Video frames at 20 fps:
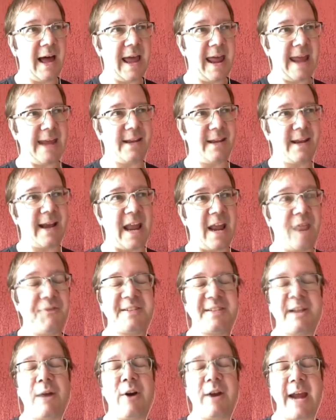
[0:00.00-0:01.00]
in the kind of
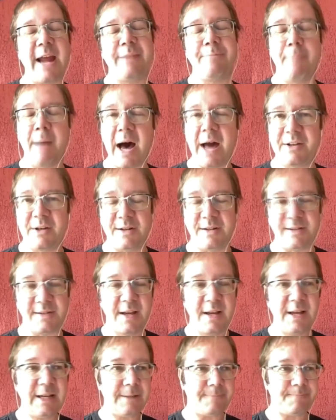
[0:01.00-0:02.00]
surrogate
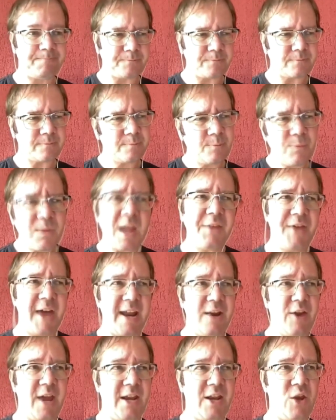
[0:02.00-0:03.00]
mothers
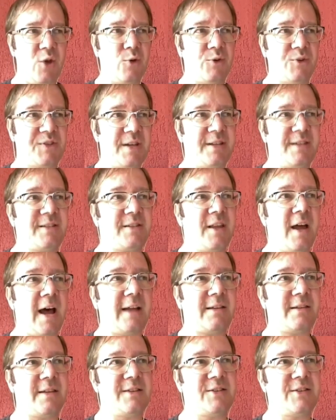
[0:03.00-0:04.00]
that it can use, it's not